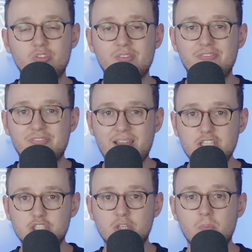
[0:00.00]

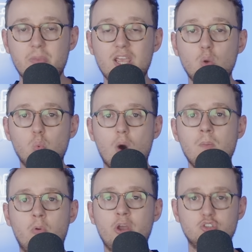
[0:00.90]
inflation being
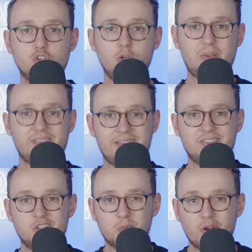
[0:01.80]
1.2
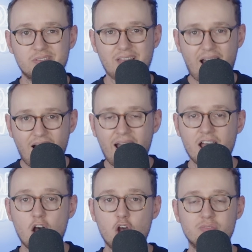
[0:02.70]
percentage points
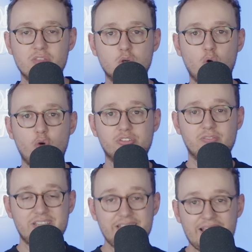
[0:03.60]
higher over the course
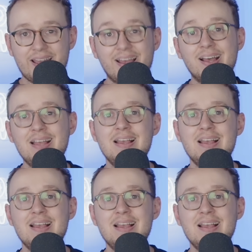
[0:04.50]
of a year